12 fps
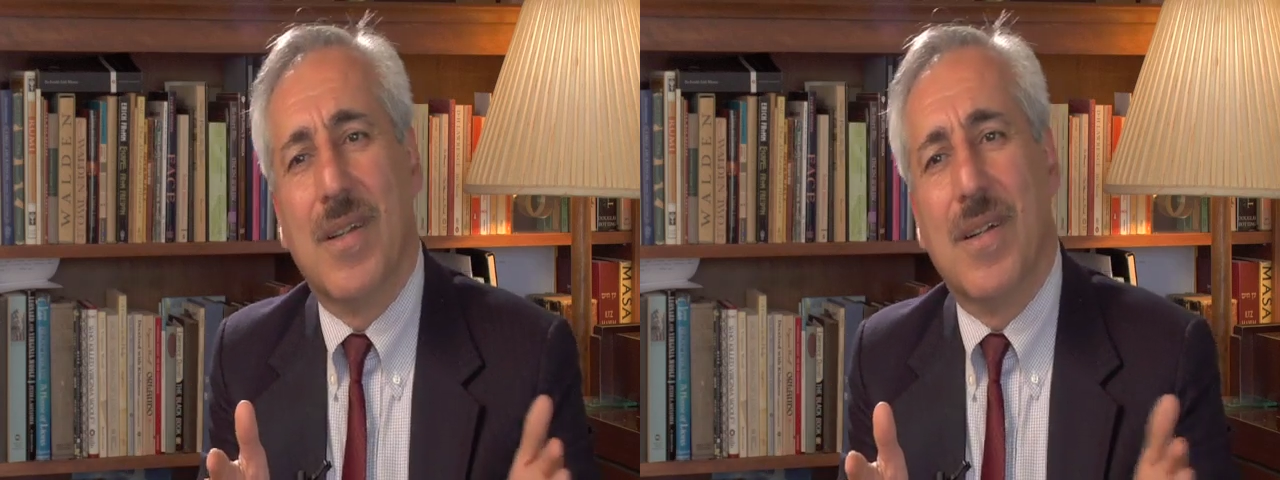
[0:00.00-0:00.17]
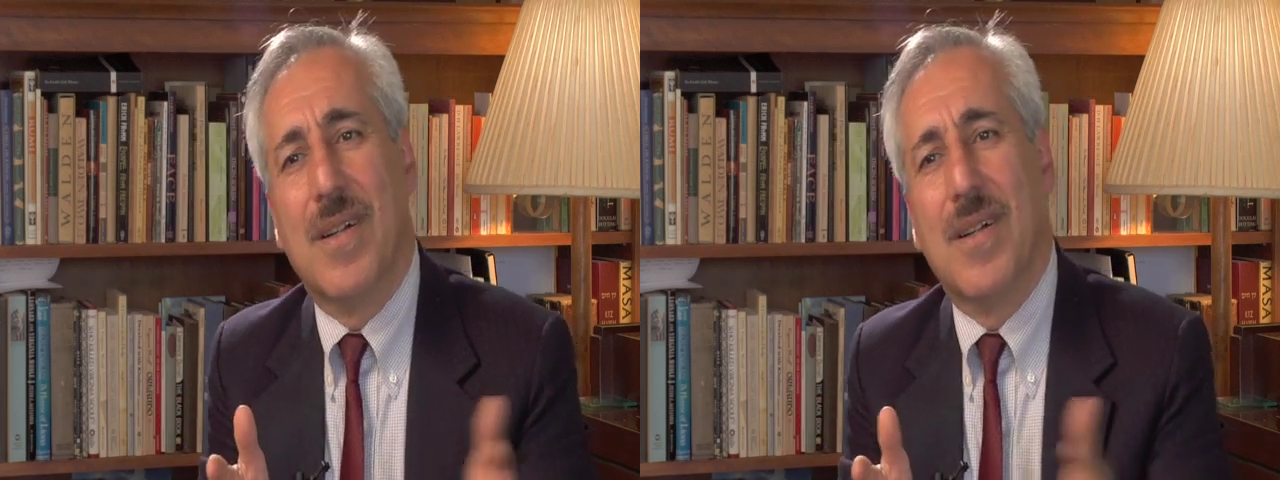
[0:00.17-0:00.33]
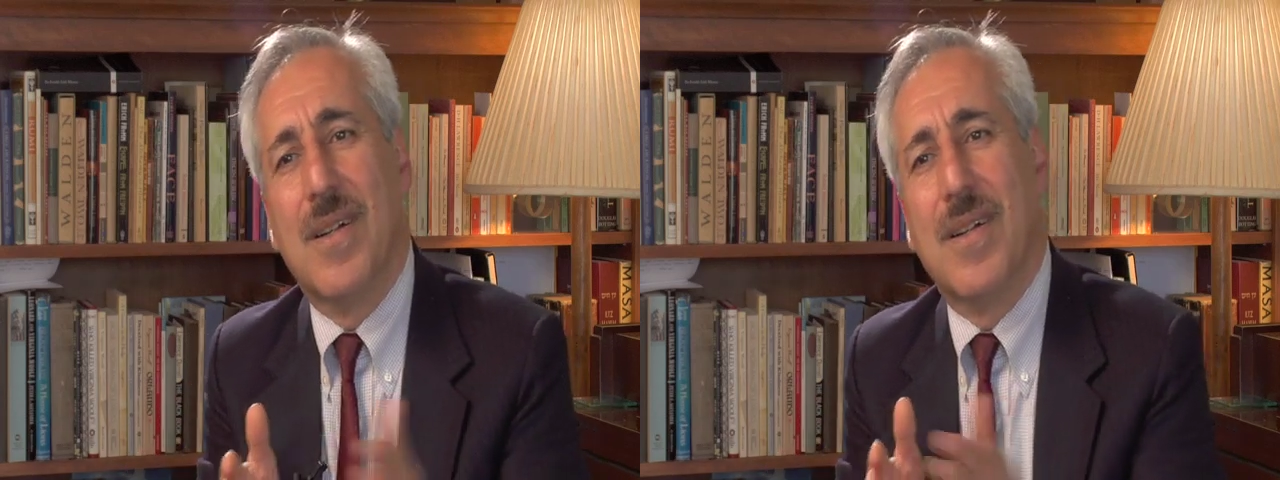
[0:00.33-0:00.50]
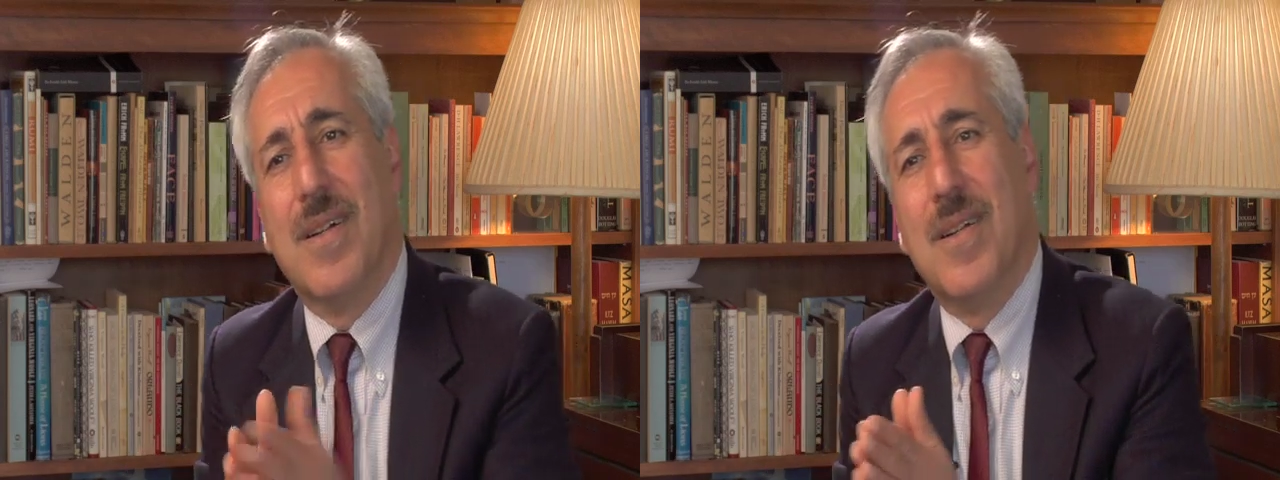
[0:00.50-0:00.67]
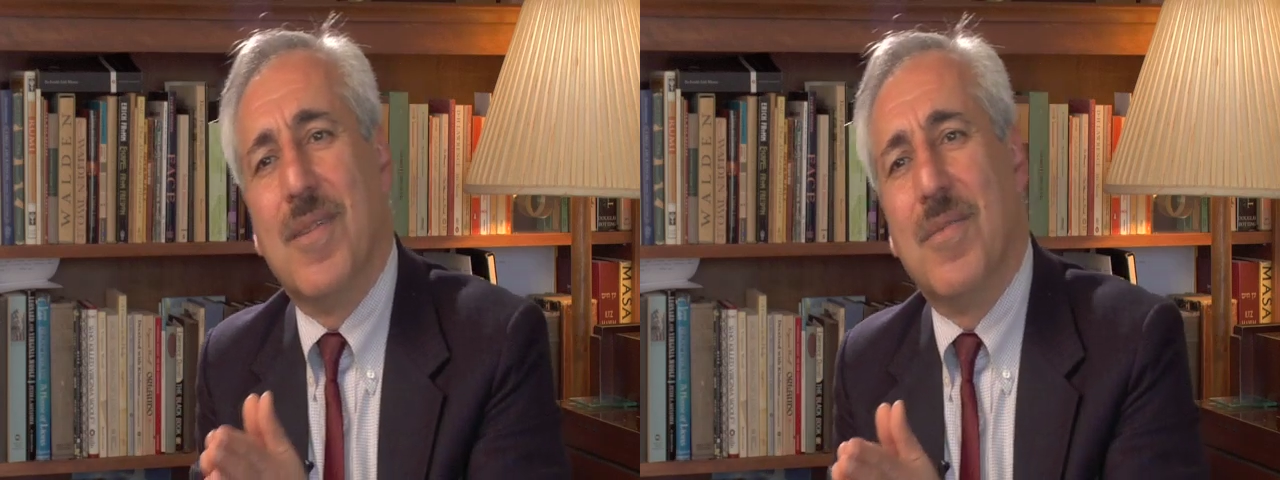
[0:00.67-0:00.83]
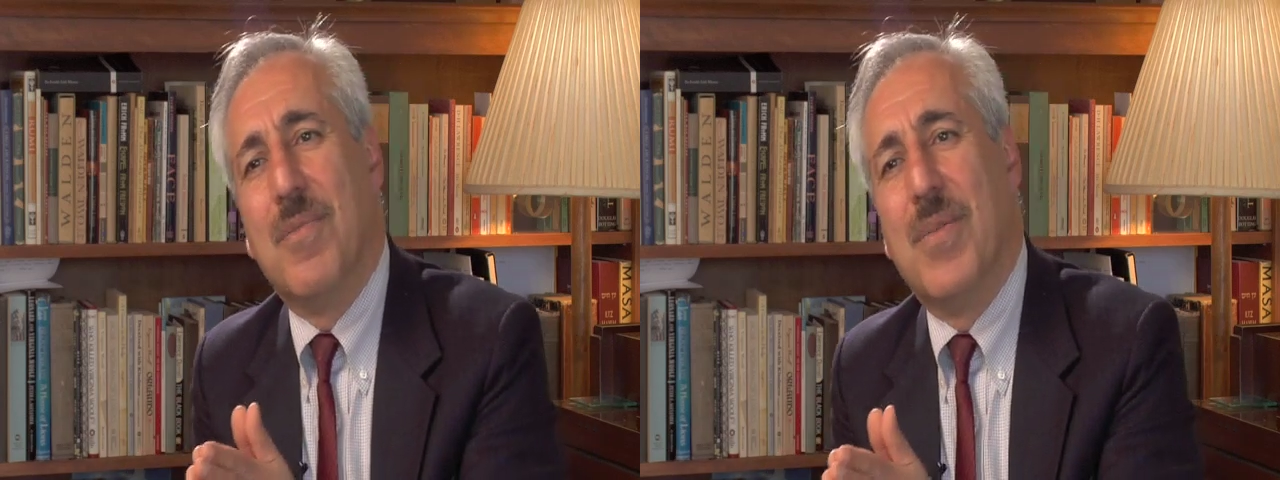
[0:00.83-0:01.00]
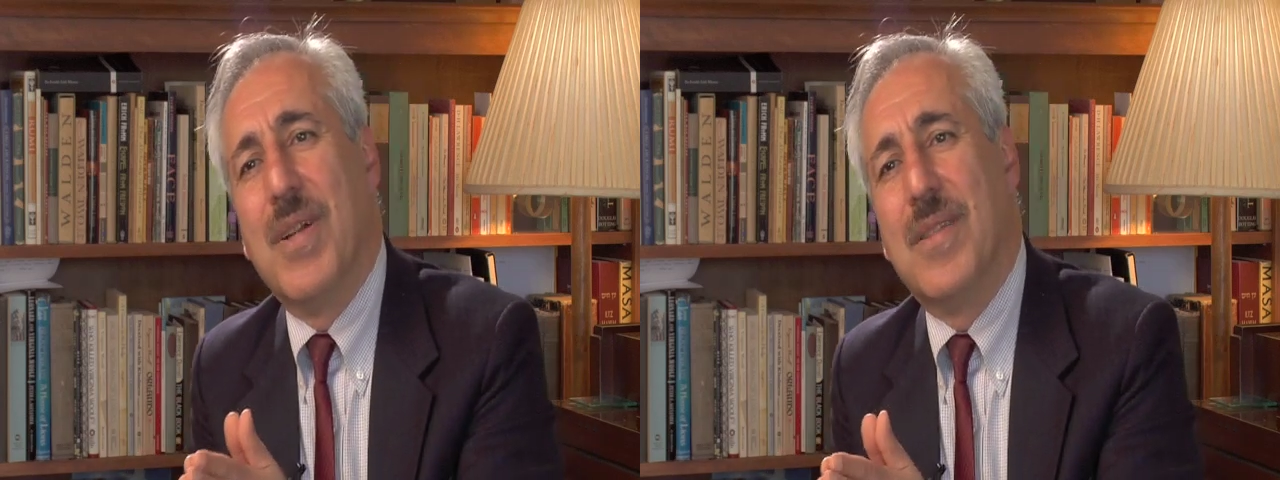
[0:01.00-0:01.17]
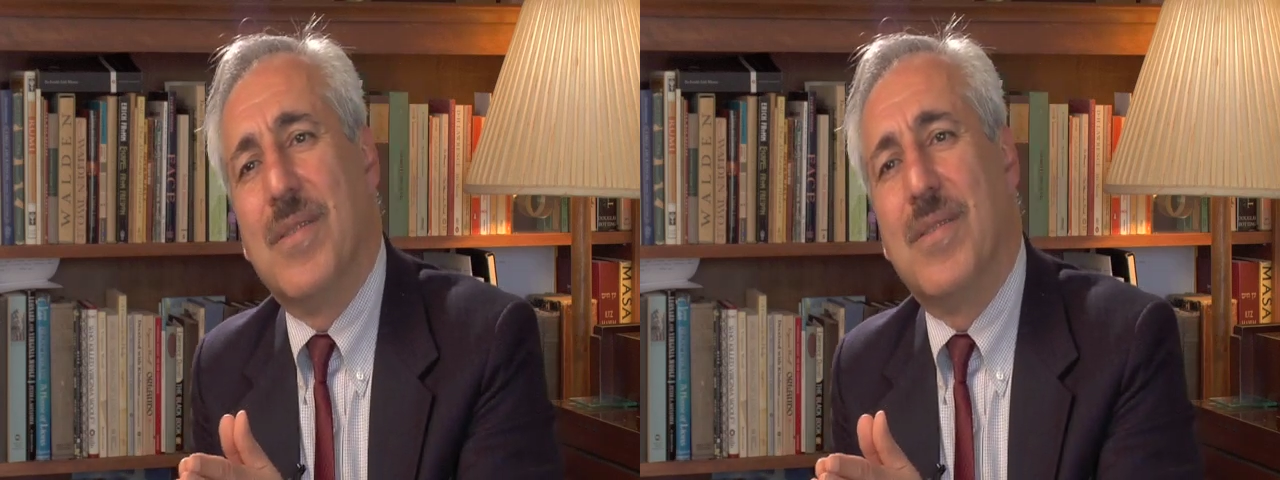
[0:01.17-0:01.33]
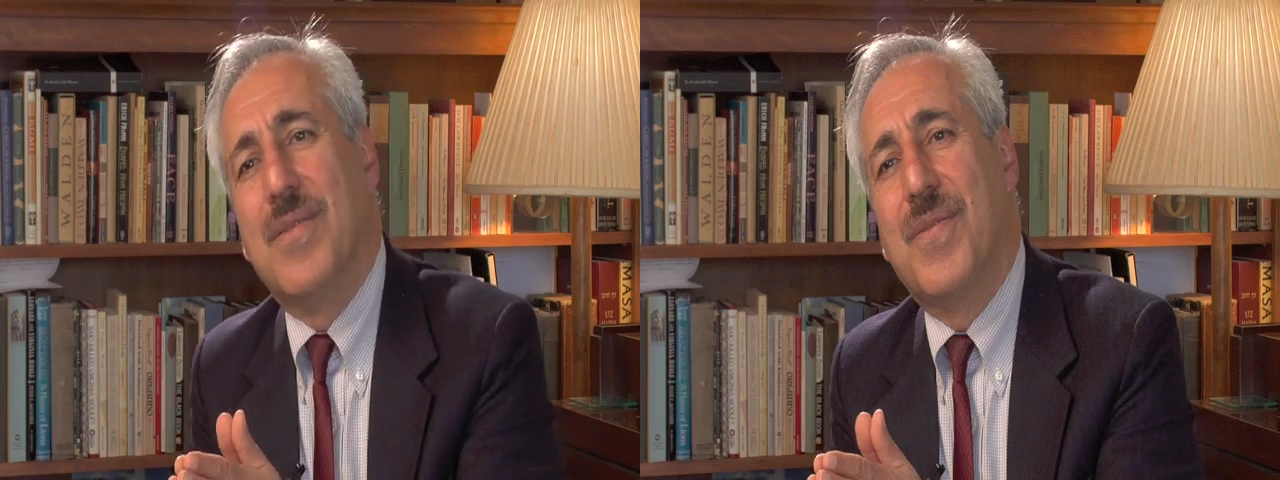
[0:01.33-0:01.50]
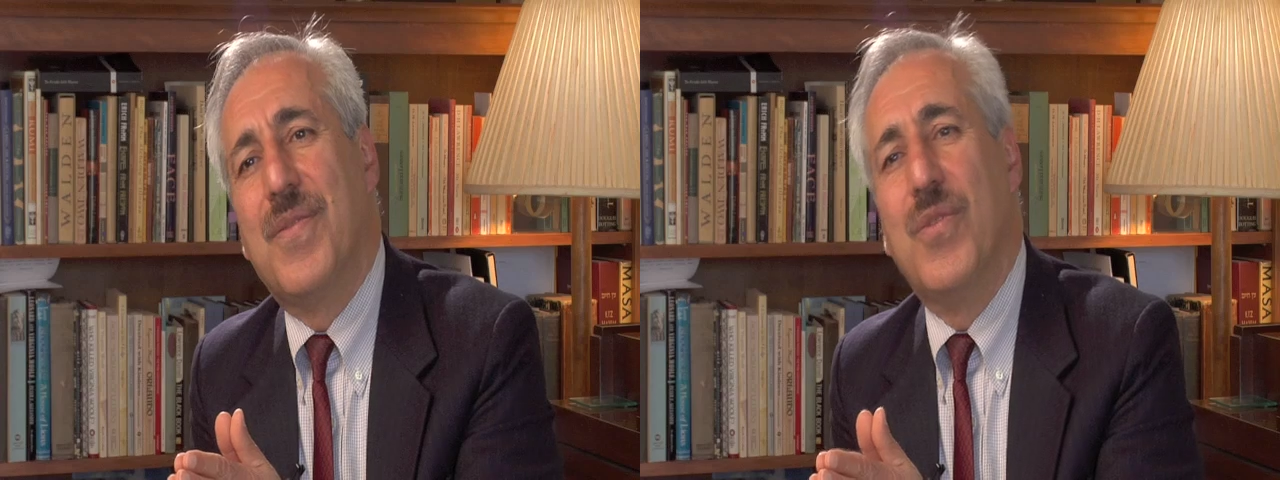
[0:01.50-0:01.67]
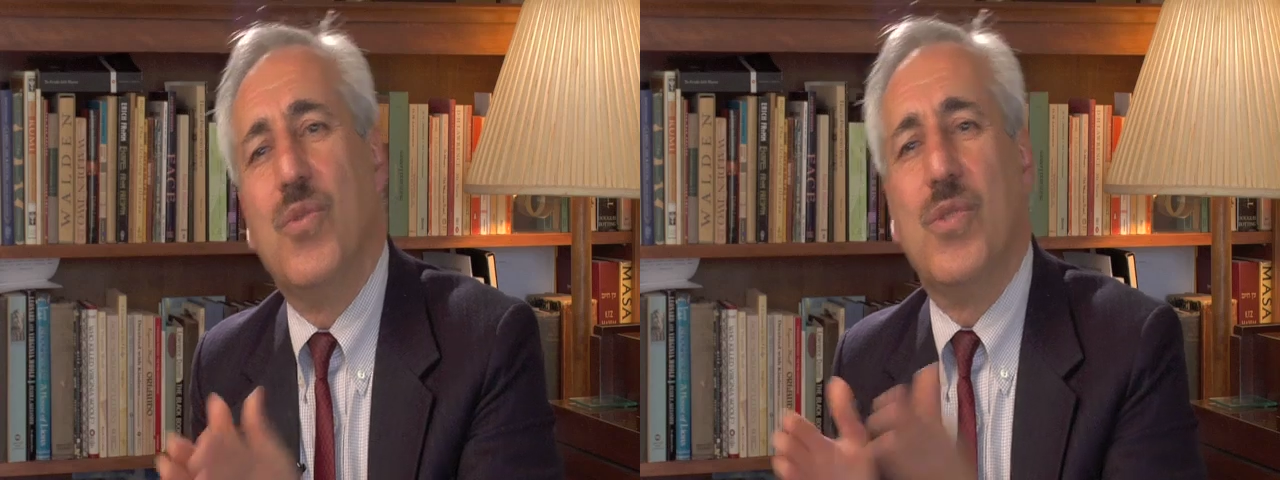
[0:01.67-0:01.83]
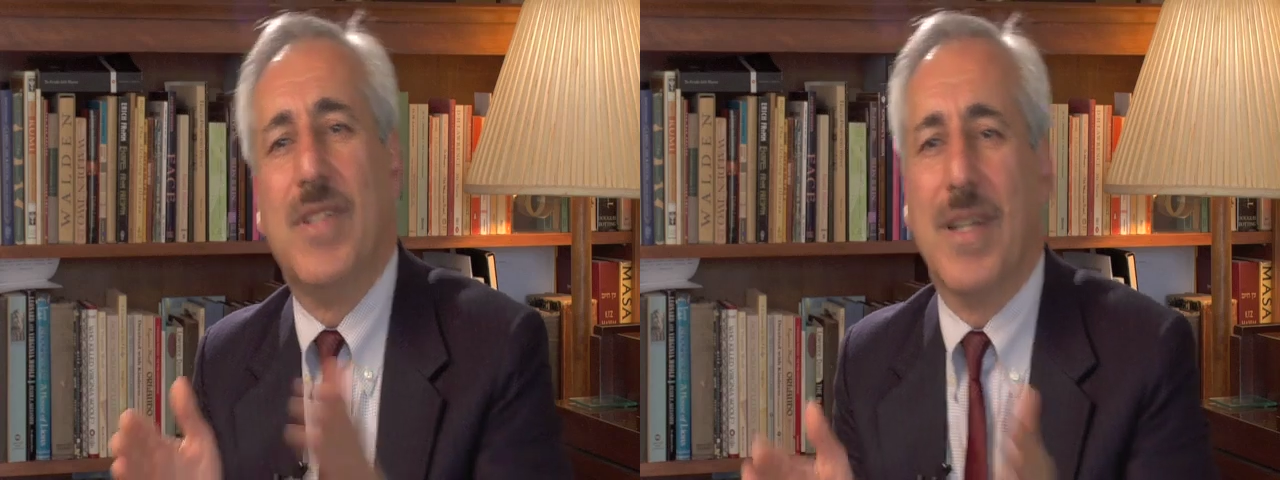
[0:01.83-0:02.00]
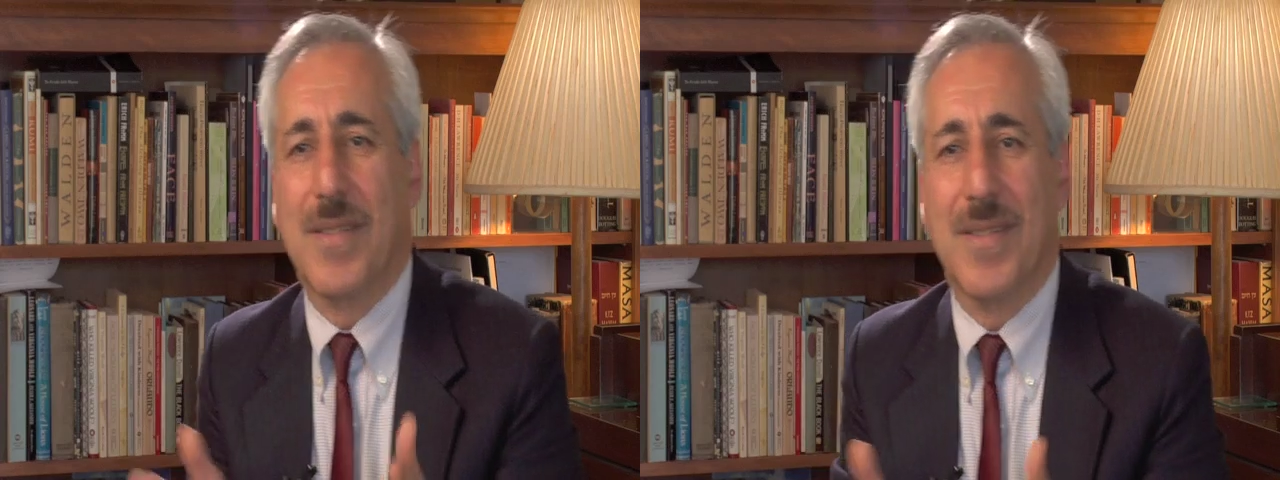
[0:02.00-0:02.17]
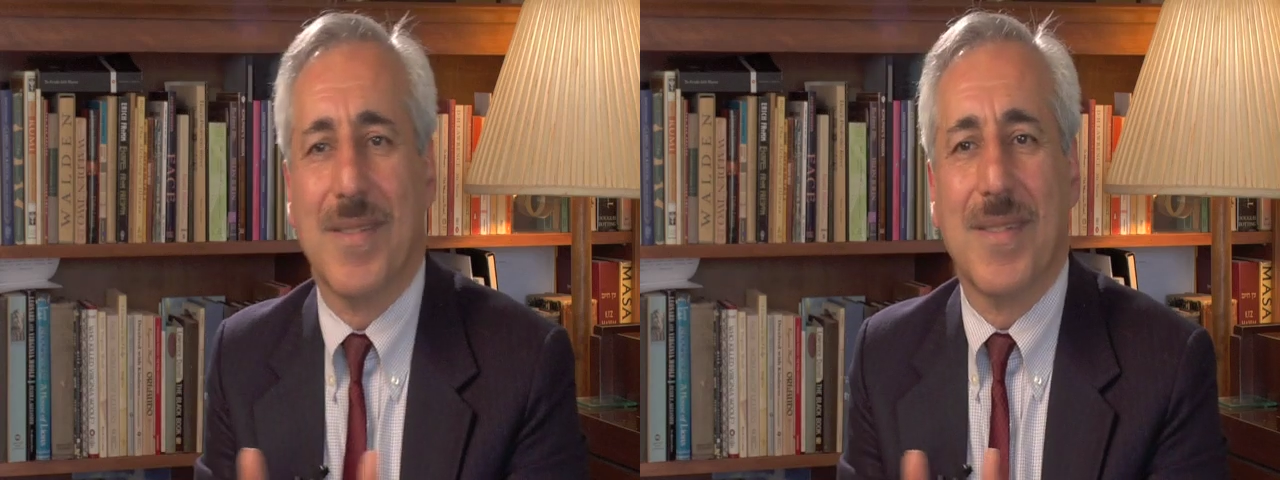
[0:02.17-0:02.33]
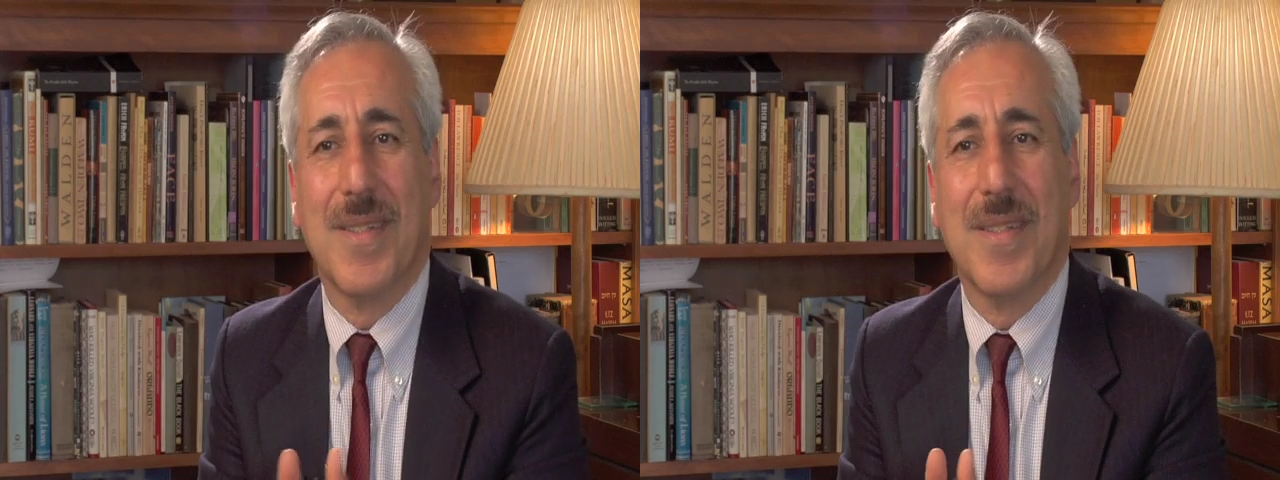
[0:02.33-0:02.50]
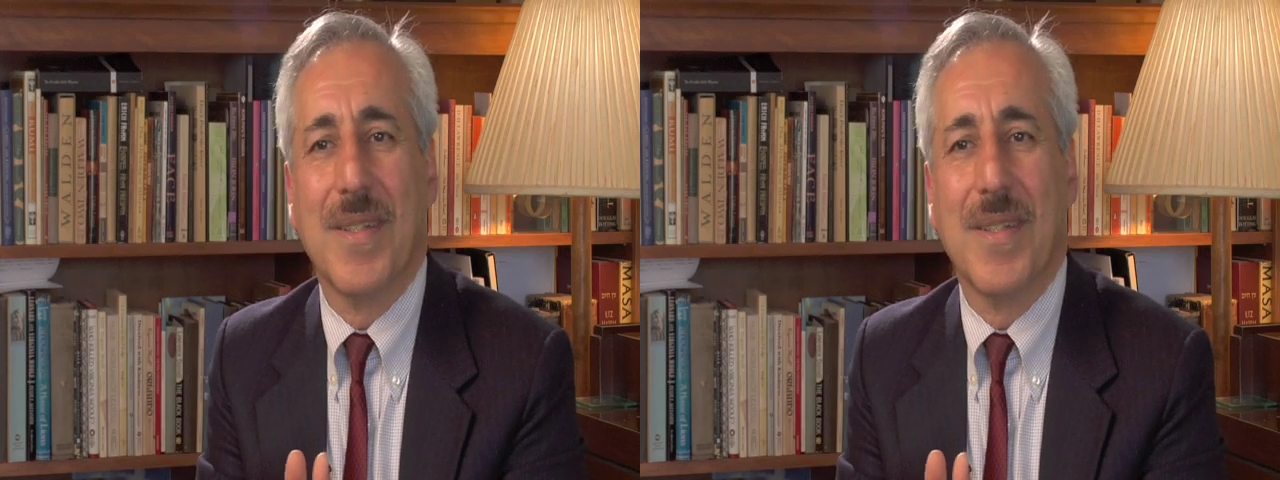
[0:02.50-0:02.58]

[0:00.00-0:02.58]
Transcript: but food doesn't,